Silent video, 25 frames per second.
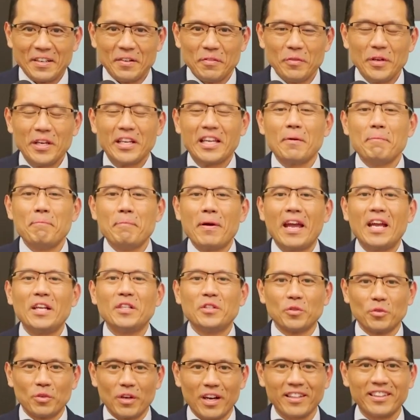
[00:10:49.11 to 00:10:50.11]
We get paid
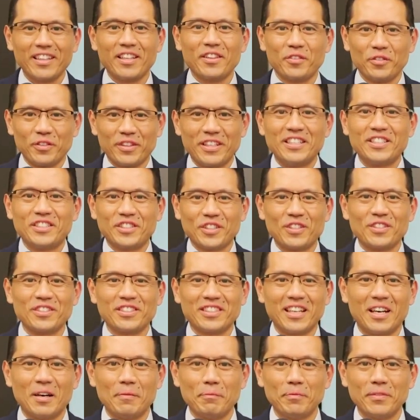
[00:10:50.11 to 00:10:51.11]
directly through the insurance
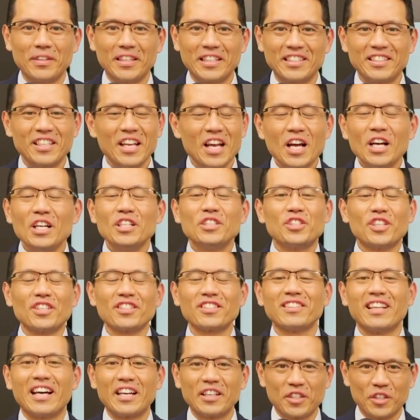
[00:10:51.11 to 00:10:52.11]
companies,
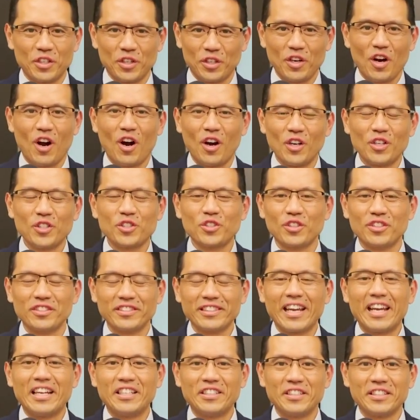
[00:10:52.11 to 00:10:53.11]
just like your car insurance
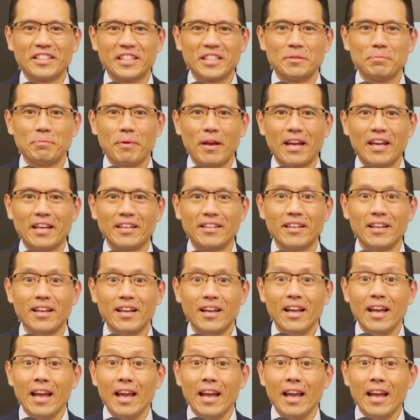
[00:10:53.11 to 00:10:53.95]
agent gets paid.